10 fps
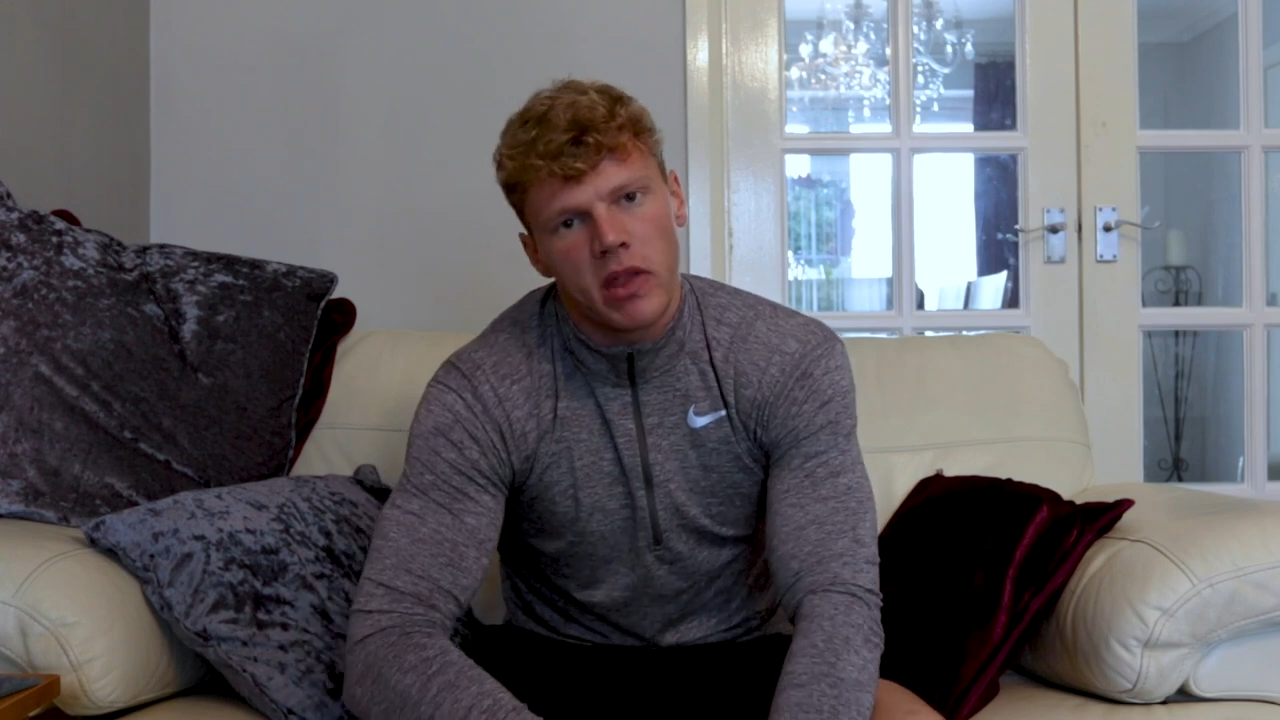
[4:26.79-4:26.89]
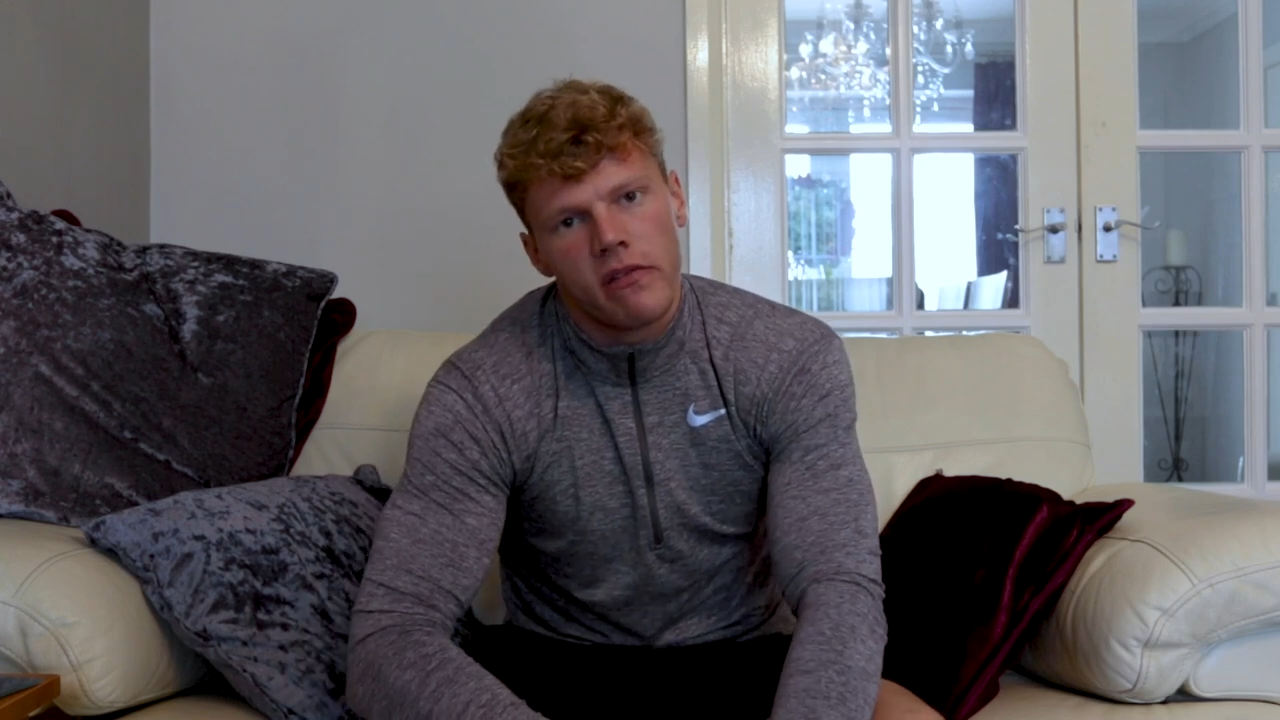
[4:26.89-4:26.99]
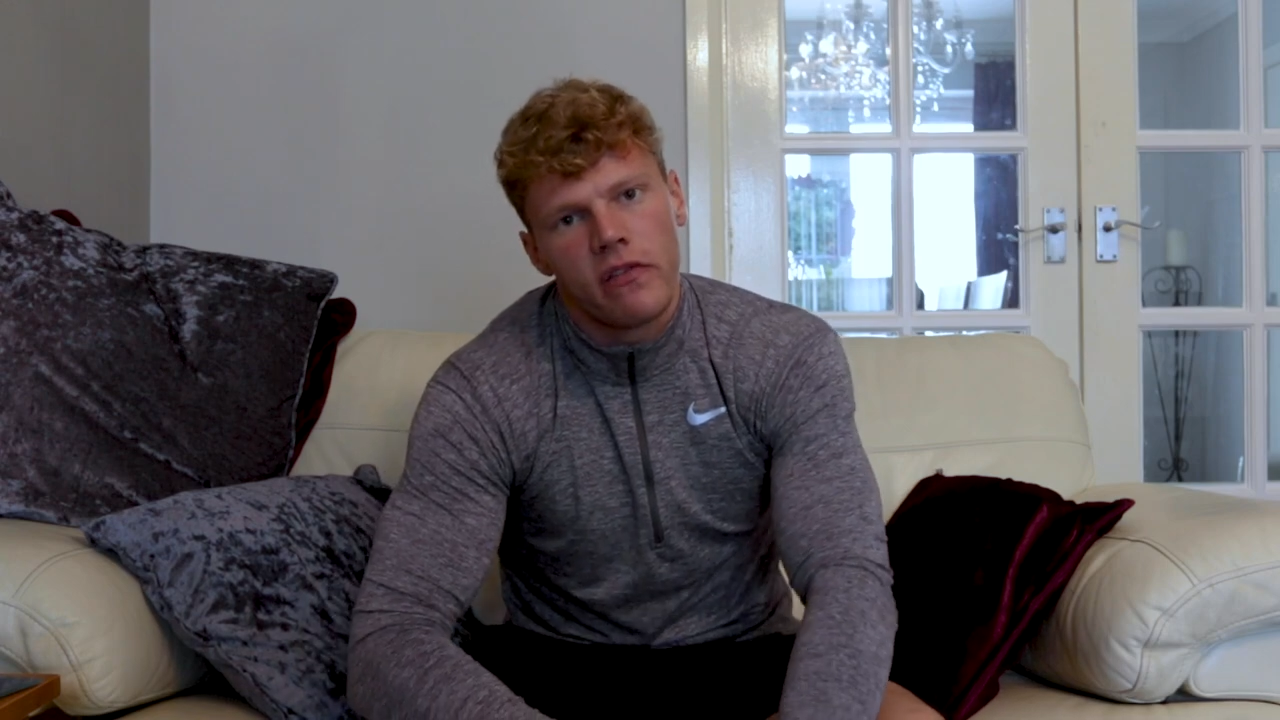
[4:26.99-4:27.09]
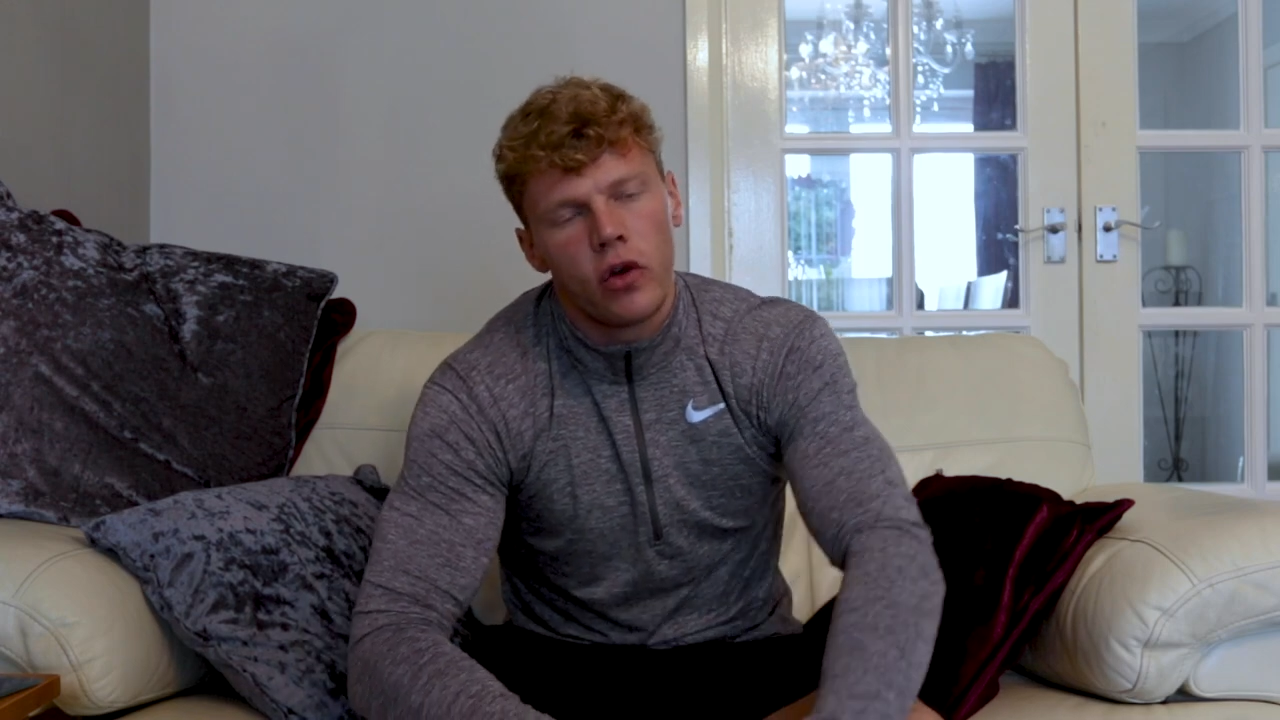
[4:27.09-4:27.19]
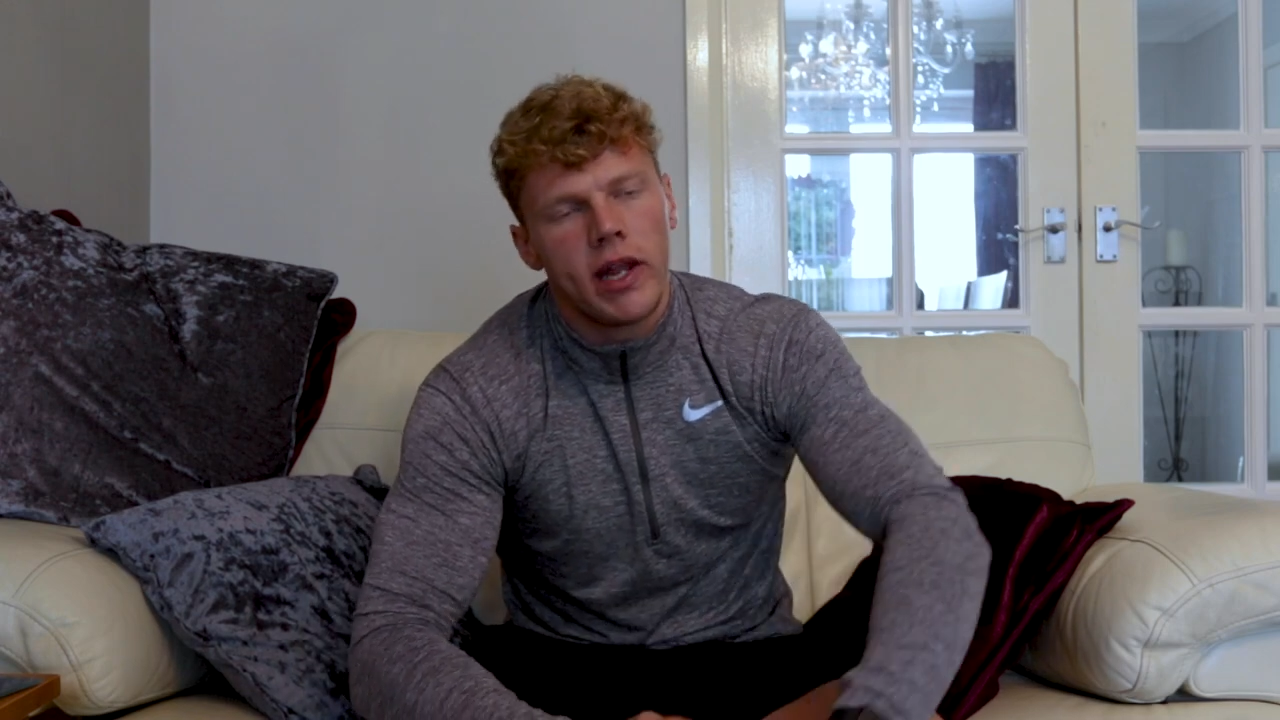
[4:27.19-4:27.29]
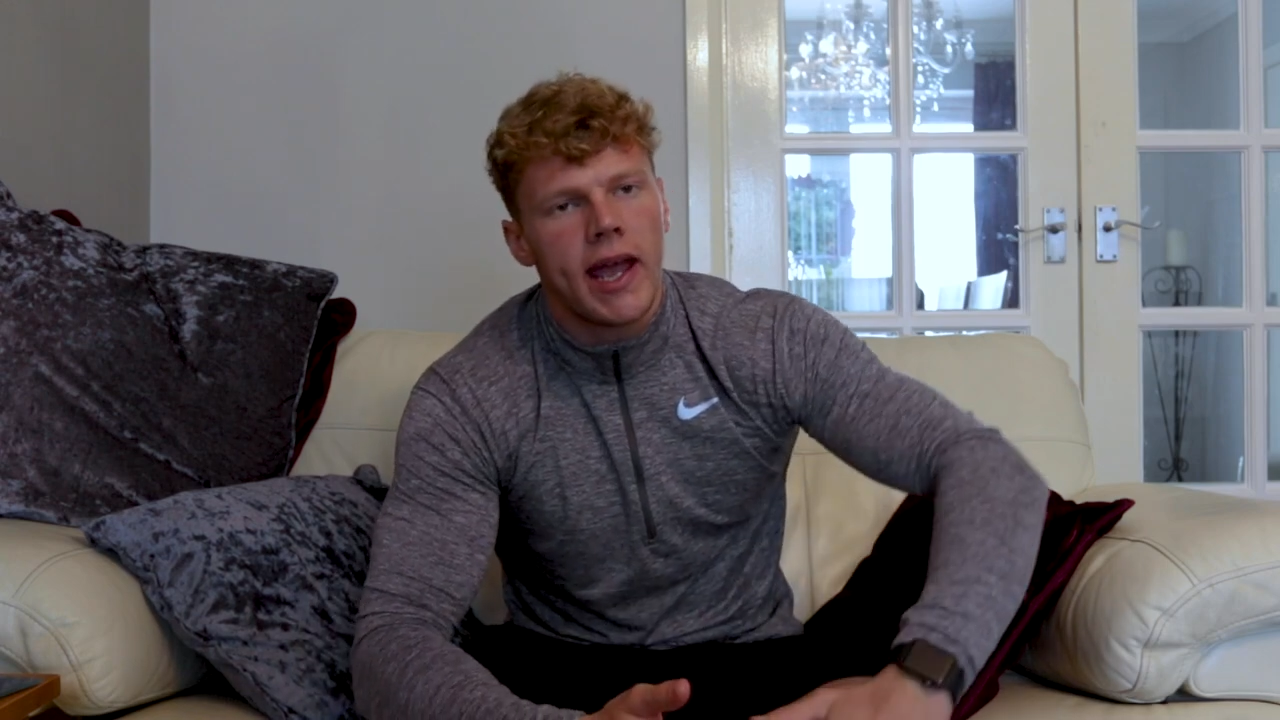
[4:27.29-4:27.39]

funny